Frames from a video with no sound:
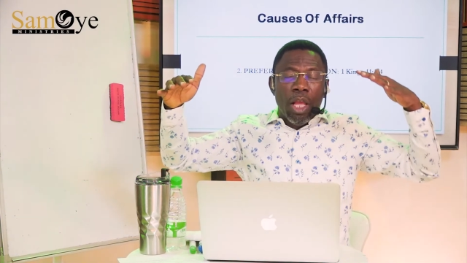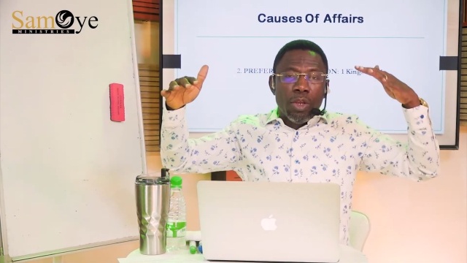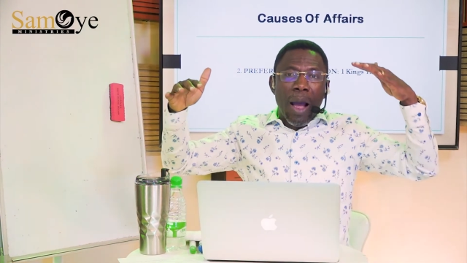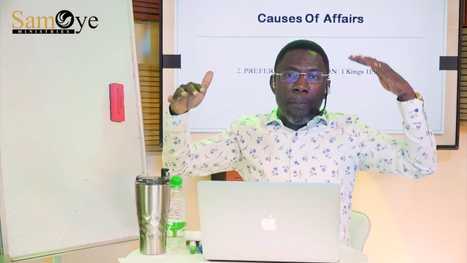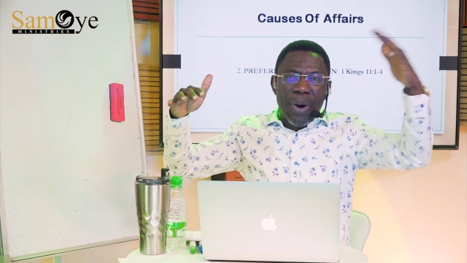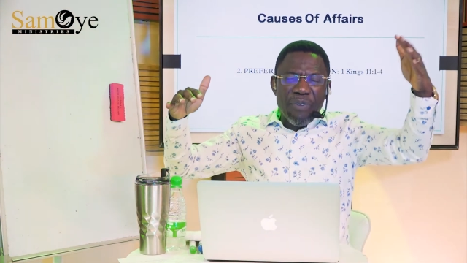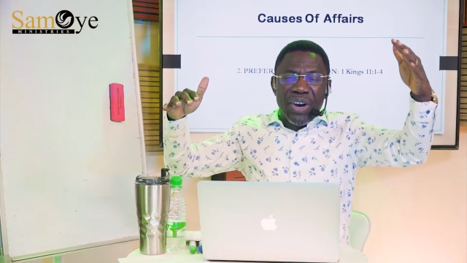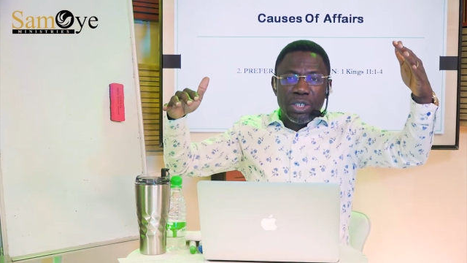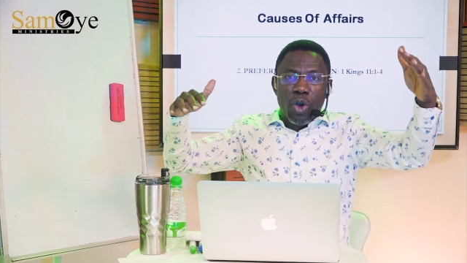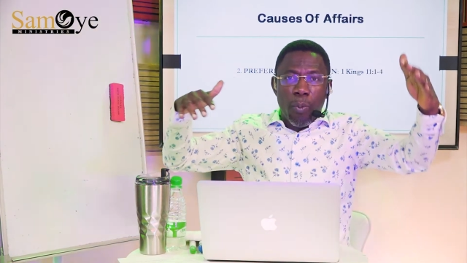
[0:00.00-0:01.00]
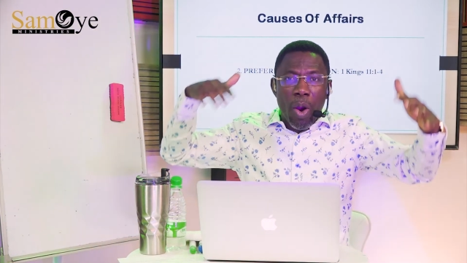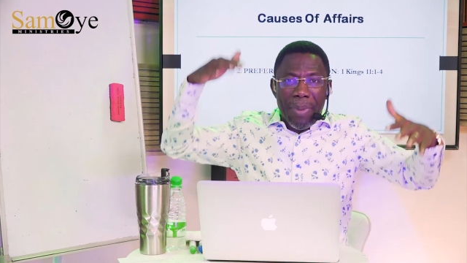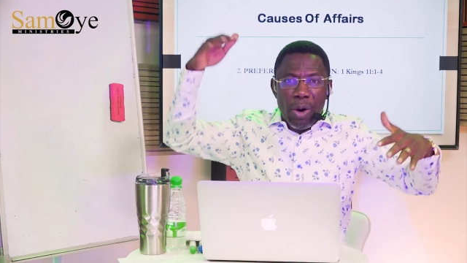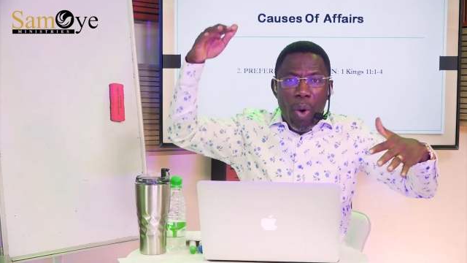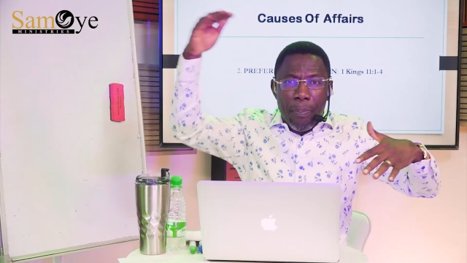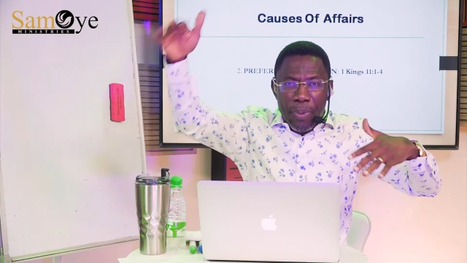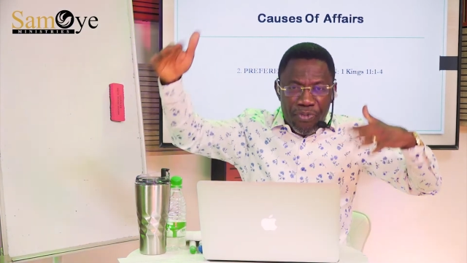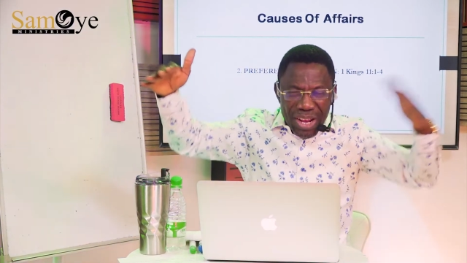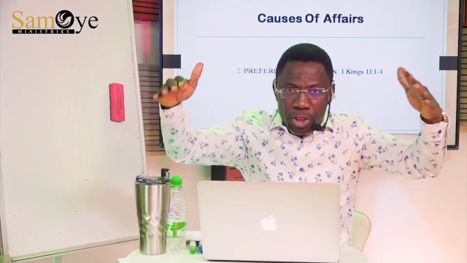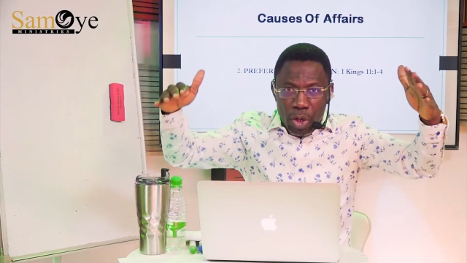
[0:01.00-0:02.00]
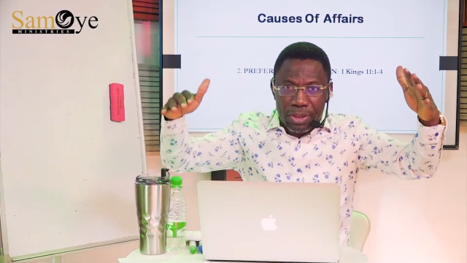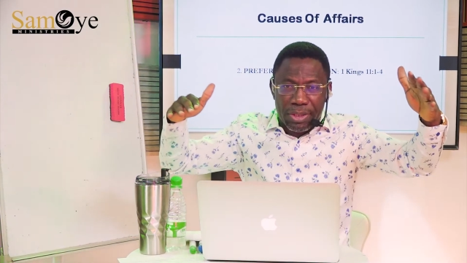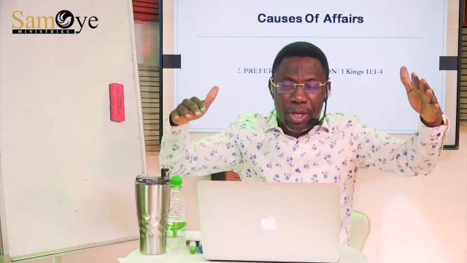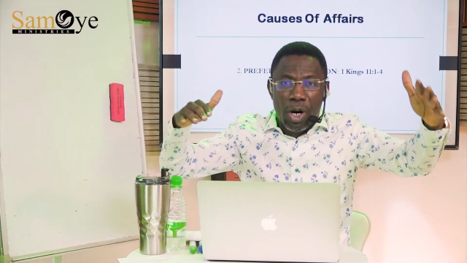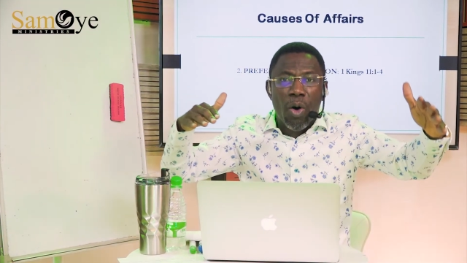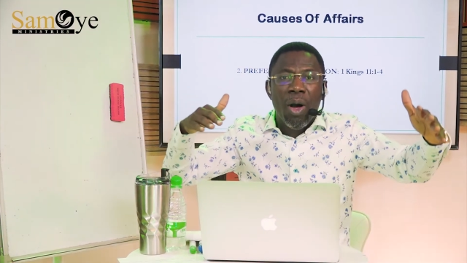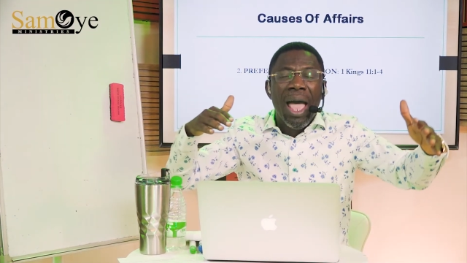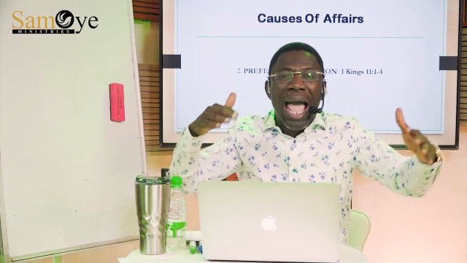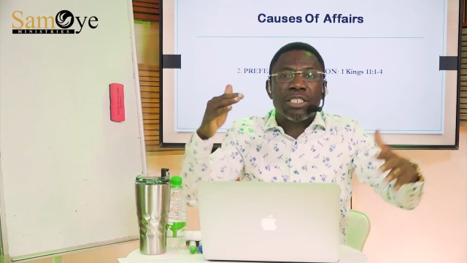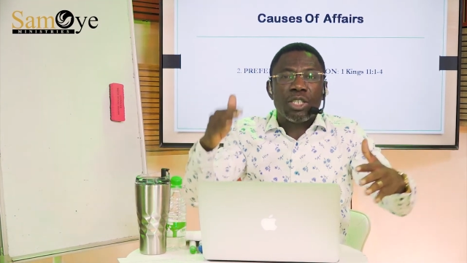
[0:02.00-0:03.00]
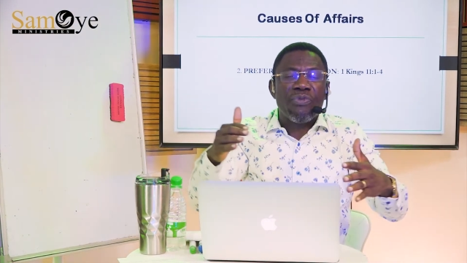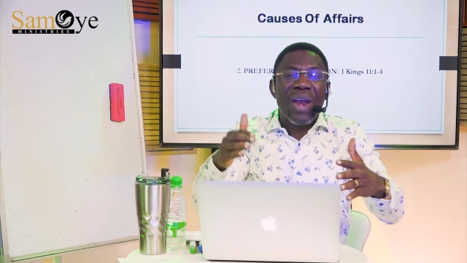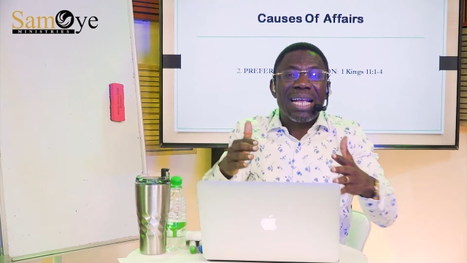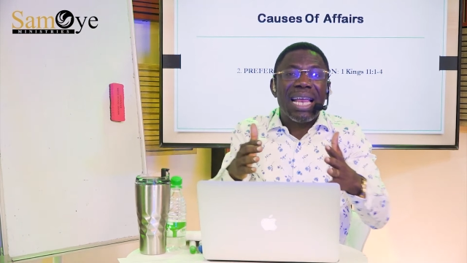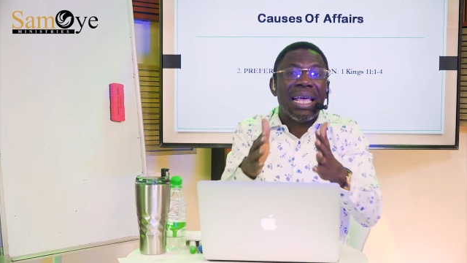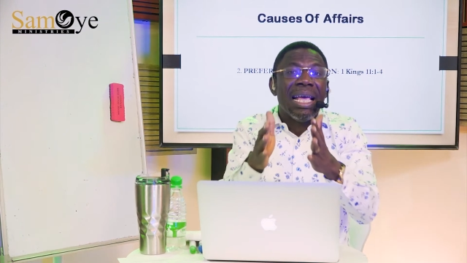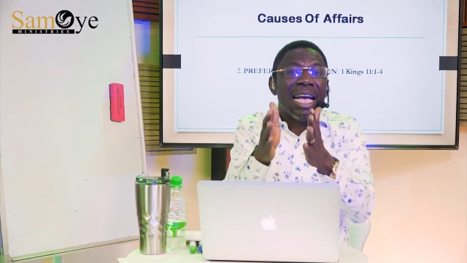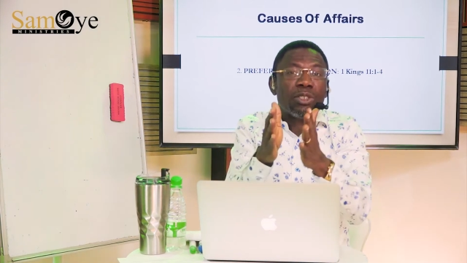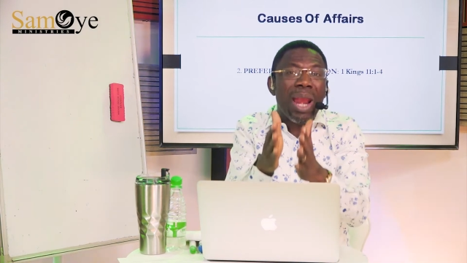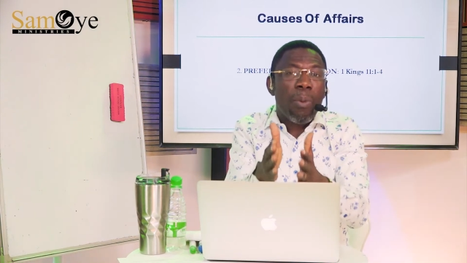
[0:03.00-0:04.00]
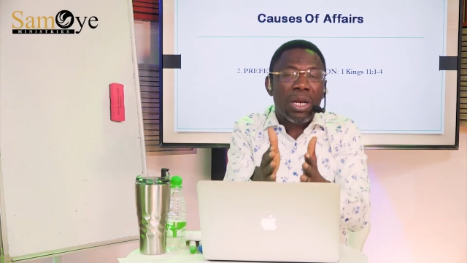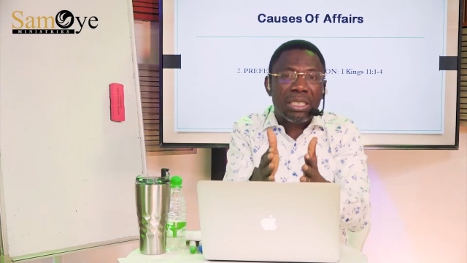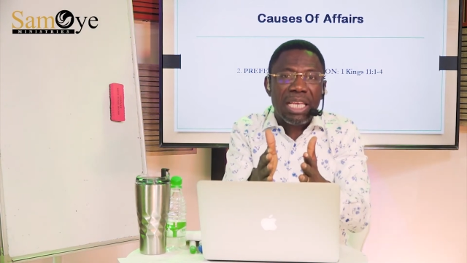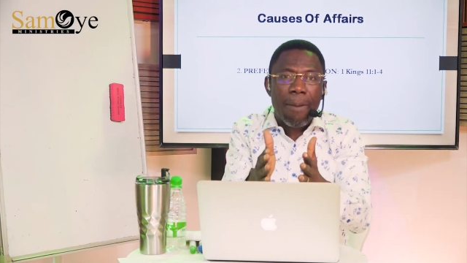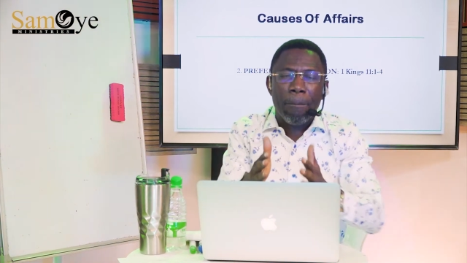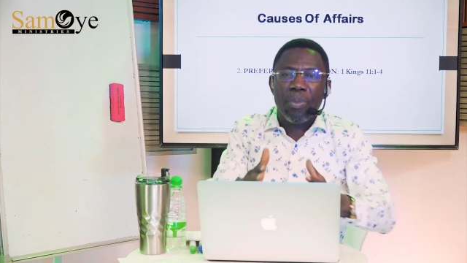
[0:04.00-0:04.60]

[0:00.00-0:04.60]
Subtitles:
You have preference for women who are professors, you know, and stuff like that. Here's what I want to say.